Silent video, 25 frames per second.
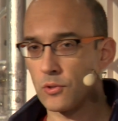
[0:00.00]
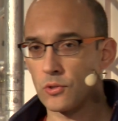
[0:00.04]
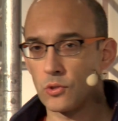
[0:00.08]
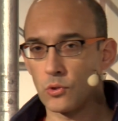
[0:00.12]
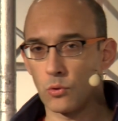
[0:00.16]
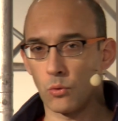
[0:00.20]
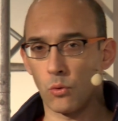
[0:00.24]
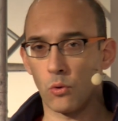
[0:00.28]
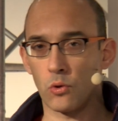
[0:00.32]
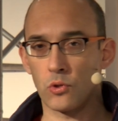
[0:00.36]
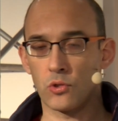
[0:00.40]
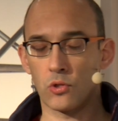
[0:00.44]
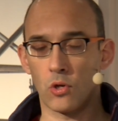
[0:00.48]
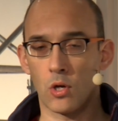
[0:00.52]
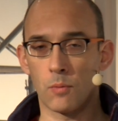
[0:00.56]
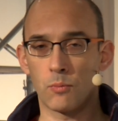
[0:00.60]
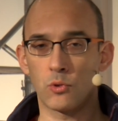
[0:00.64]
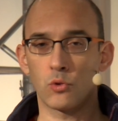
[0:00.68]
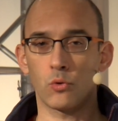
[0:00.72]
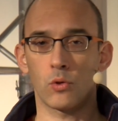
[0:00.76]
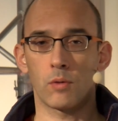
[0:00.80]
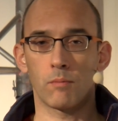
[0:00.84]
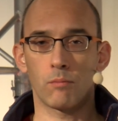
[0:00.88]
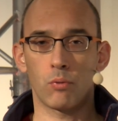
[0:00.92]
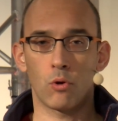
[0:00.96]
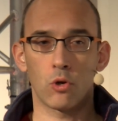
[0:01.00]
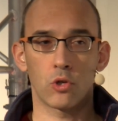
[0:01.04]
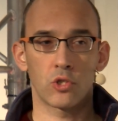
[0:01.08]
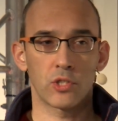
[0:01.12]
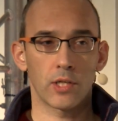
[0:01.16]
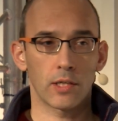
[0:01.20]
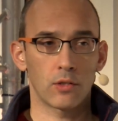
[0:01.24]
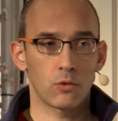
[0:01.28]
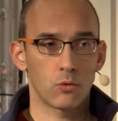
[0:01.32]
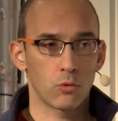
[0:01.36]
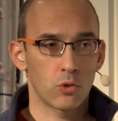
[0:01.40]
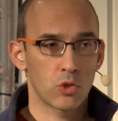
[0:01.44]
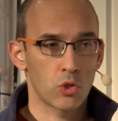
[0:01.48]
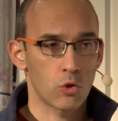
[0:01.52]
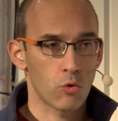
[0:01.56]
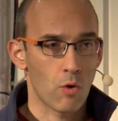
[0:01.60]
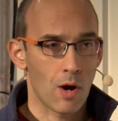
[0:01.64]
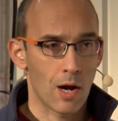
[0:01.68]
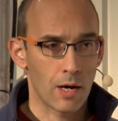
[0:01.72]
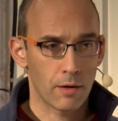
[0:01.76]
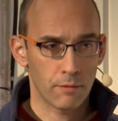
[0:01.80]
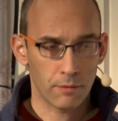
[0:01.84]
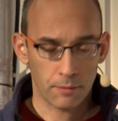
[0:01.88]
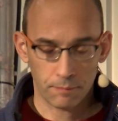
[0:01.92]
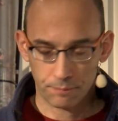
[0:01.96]
source upstream project to
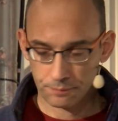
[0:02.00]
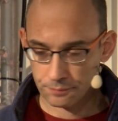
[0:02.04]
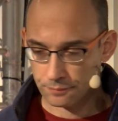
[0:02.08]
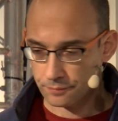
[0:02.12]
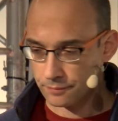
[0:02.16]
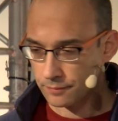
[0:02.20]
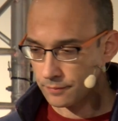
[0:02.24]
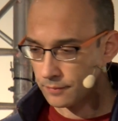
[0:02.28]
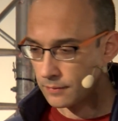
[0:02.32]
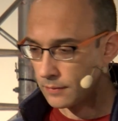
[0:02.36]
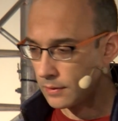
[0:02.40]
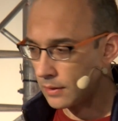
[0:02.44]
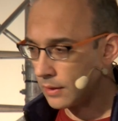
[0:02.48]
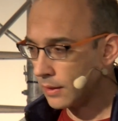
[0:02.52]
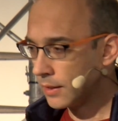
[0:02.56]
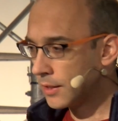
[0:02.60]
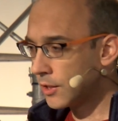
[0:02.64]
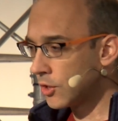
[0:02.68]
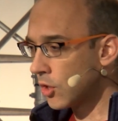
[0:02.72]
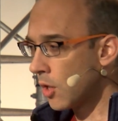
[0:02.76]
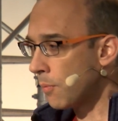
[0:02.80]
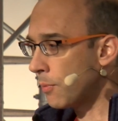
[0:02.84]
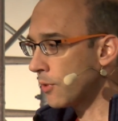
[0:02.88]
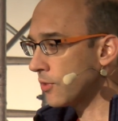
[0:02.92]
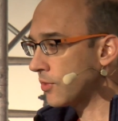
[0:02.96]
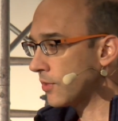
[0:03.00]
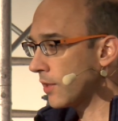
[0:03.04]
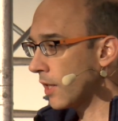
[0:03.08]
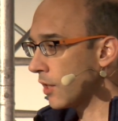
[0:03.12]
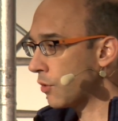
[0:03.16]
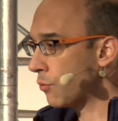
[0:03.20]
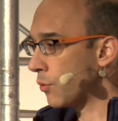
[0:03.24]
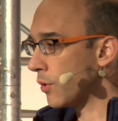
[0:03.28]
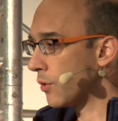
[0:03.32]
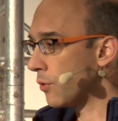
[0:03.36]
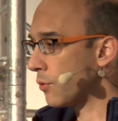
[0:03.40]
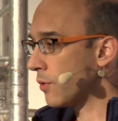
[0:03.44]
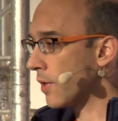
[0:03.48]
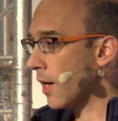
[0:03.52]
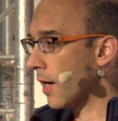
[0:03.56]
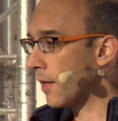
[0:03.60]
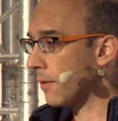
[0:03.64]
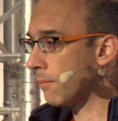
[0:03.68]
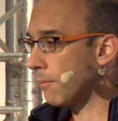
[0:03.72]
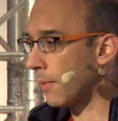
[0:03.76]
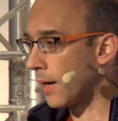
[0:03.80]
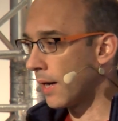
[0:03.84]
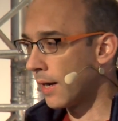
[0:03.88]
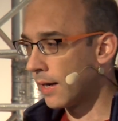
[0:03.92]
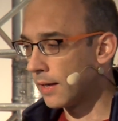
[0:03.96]
strive. In OpenStack, we do
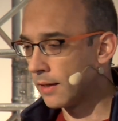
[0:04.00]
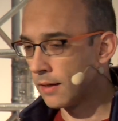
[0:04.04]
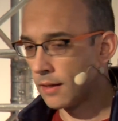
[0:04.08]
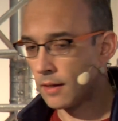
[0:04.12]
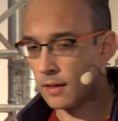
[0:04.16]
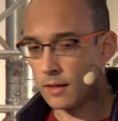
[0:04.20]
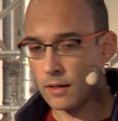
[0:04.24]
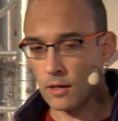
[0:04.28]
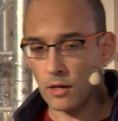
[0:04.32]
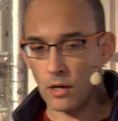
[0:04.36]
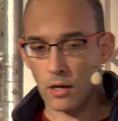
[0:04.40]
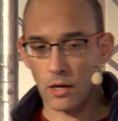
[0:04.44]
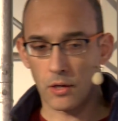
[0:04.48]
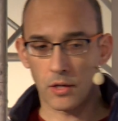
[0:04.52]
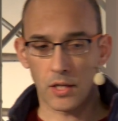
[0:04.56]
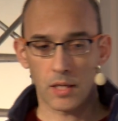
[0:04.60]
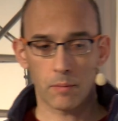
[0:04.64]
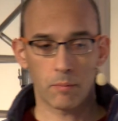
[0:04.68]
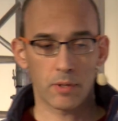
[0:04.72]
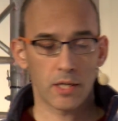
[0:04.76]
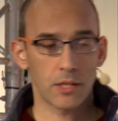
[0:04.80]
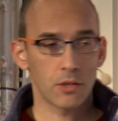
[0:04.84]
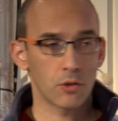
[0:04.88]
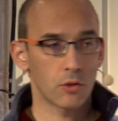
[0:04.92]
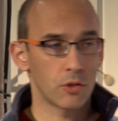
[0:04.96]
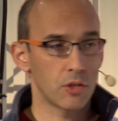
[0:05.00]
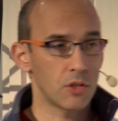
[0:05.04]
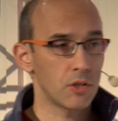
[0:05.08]
that by enabling an